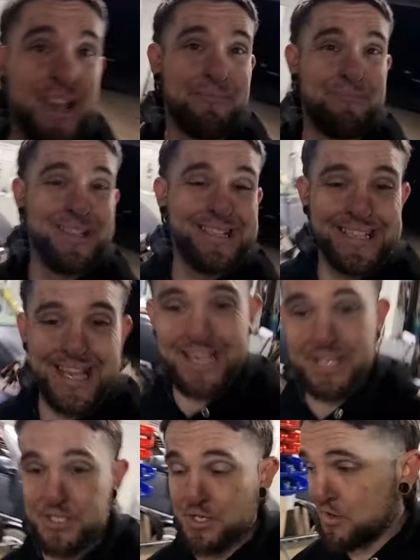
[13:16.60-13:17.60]
Happy
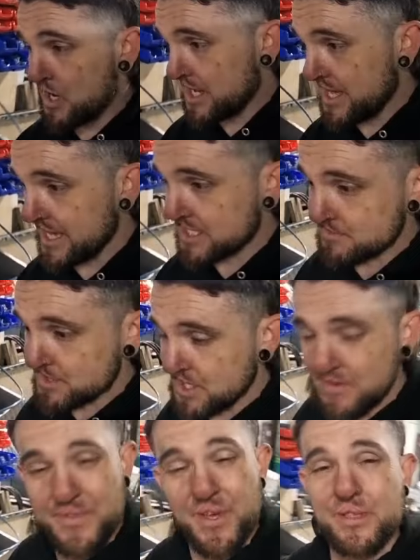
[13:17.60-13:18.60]
day. So I'm going to get some
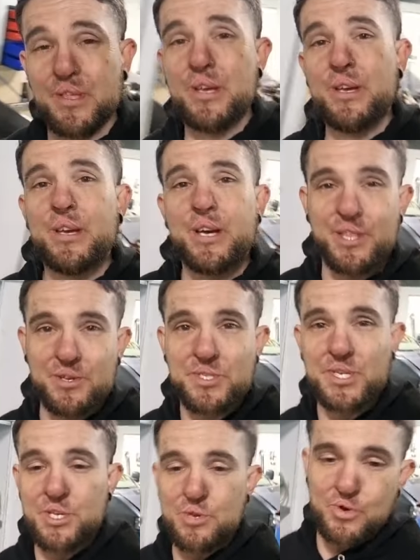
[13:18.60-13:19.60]
stuff done and I'll
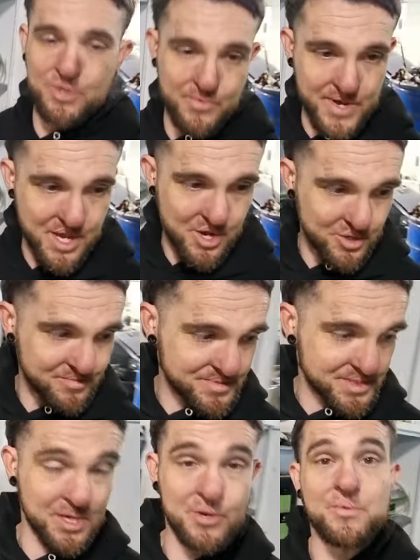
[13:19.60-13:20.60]
see you on the way home.
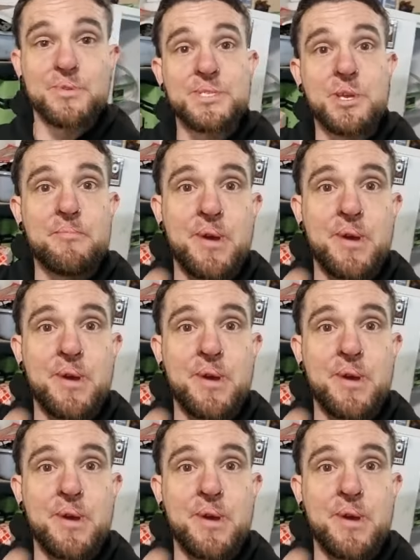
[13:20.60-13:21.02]
So see you